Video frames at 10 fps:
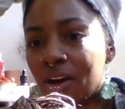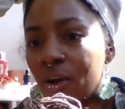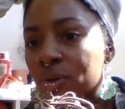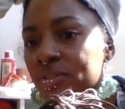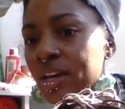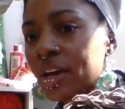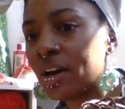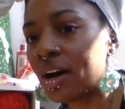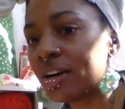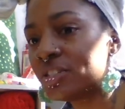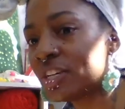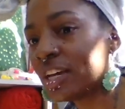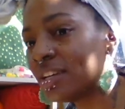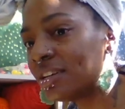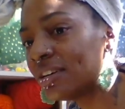What do you say?
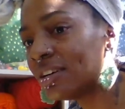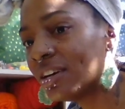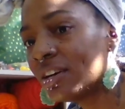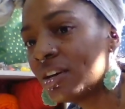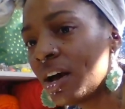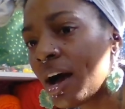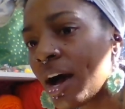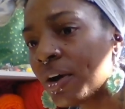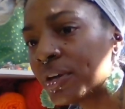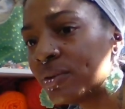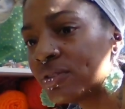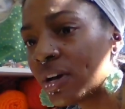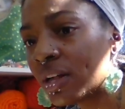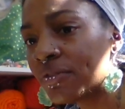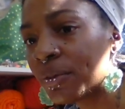Jade, how can you
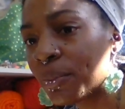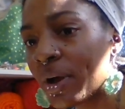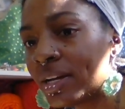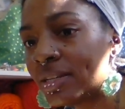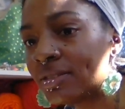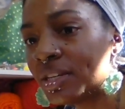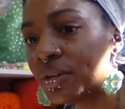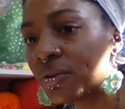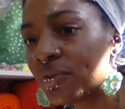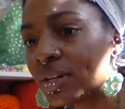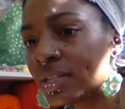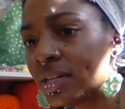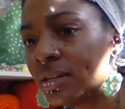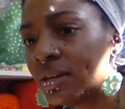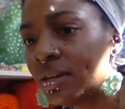tell if a brand is
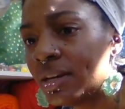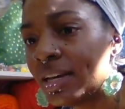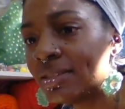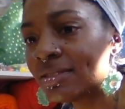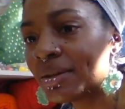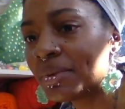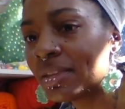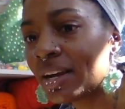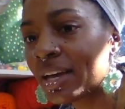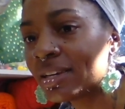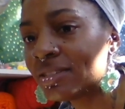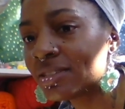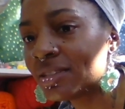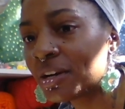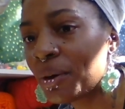eco-friendly? Is it something that I can
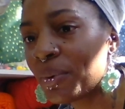just look up